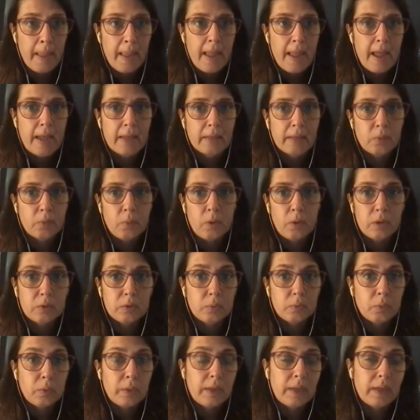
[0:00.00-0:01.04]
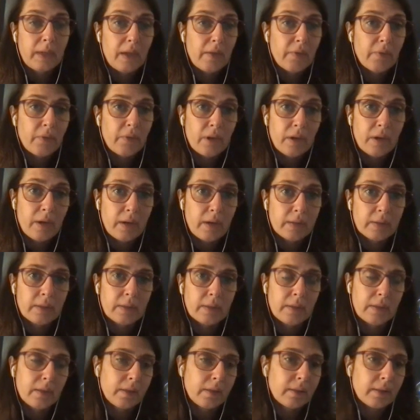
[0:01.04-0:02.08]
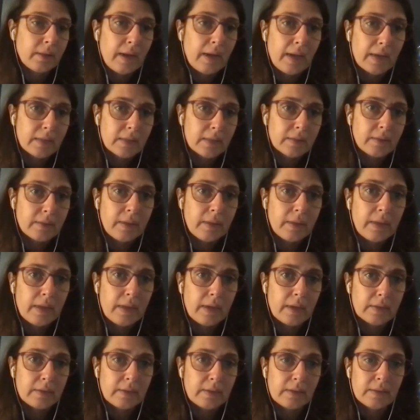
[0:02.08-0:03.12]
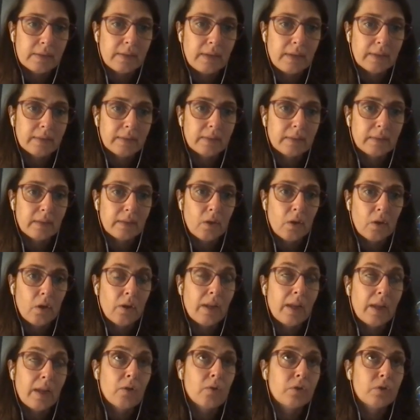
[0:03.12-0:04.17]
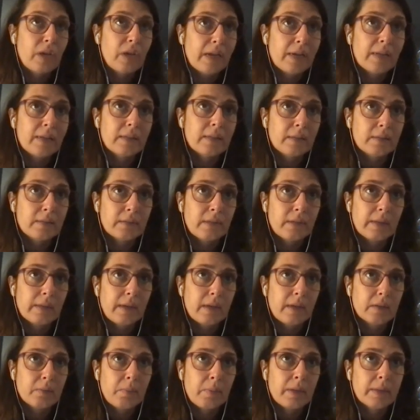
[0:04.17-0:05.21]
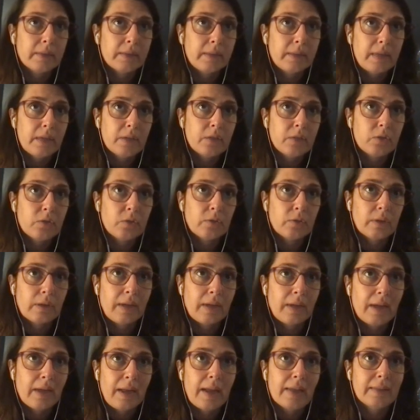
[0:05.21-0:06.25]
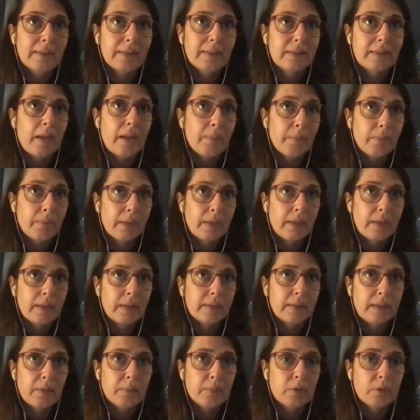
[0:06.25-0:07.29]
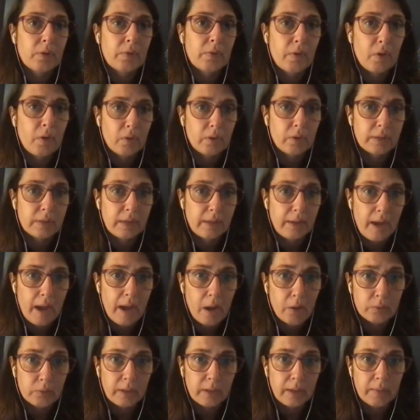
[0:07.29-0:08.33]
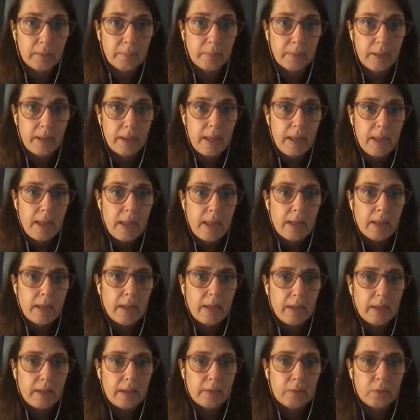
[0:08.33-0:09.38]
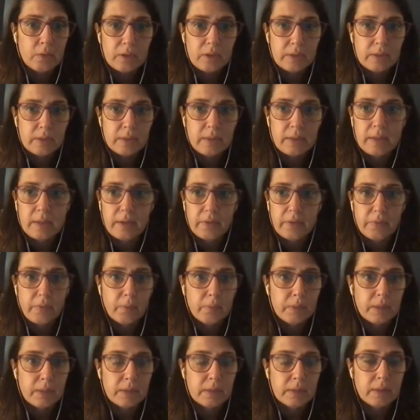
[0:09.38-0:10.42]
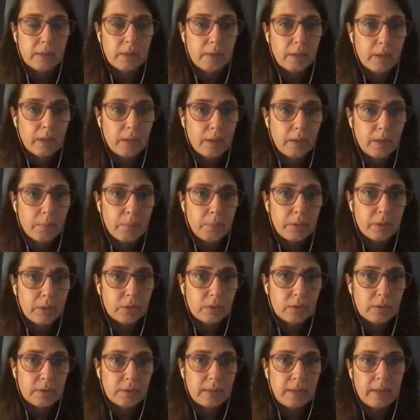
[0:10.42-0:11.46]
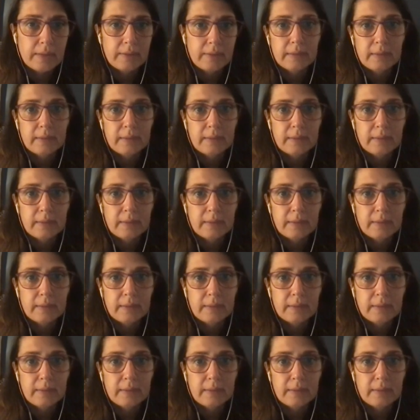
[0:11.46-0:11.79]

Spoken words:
And what we have learned in the last years is that only allogeneic stem cell transplantation can add something in terms of long-term outcome. You can see here from these pictures that